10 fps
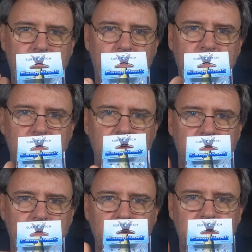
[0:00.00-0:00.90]
putting strips
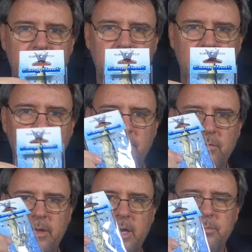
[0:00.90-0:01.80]
of pillies and stuff on for
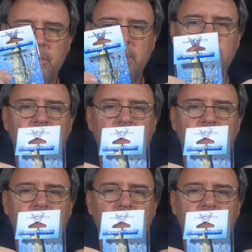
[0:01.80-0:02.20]
catch pike.